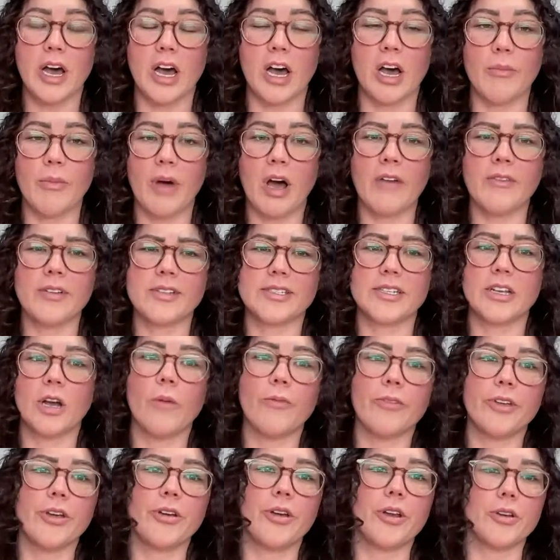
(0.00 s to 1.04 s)
Um, obviously,
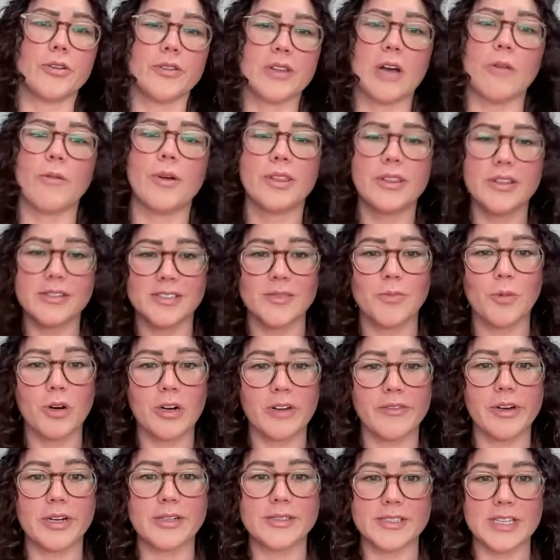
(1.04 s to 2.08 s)
hopefully you can do that with the support
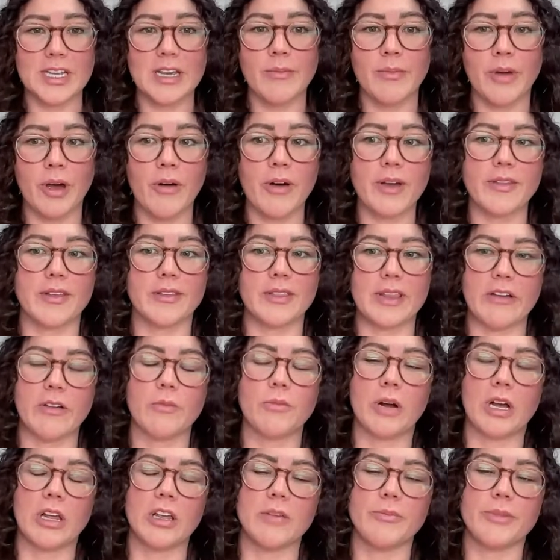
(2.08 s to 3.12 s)
of your CMO. I think they
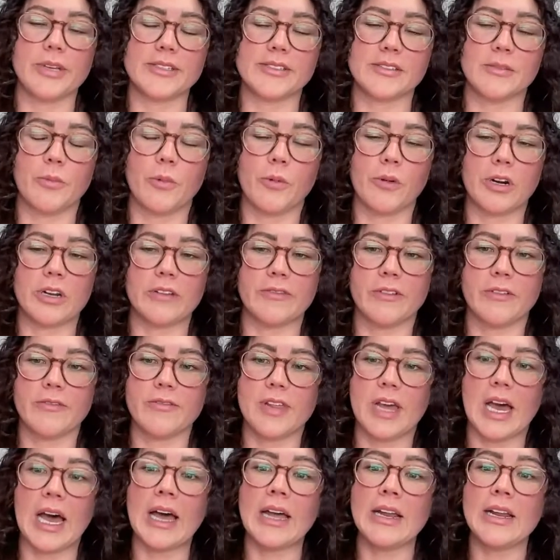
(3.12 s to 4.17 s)
would probably be supportive of
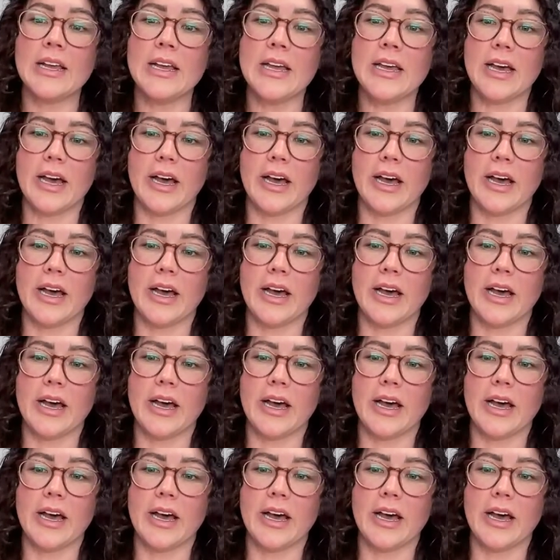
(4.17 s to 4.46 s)
that.